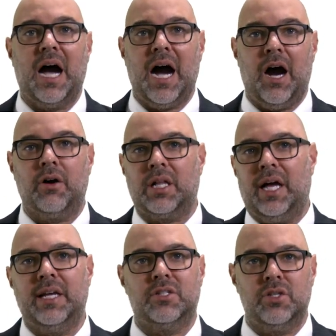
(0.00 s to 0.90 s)
our
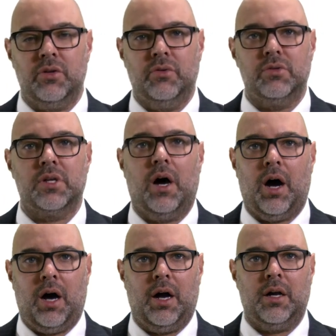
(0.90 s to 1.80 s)
clients use
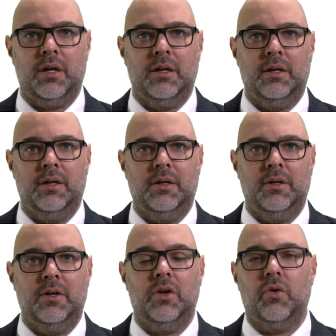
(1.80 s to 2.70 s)
are
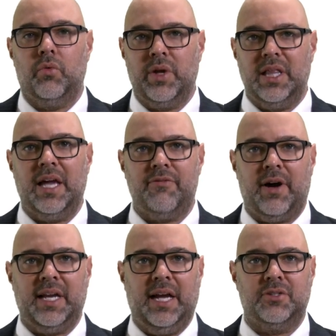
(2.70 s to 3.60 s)
Relay
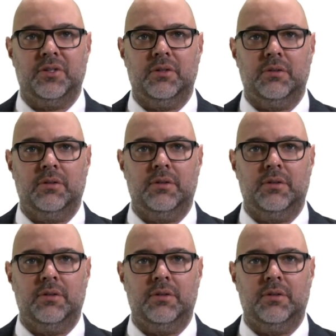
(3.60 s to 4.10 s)
Financial,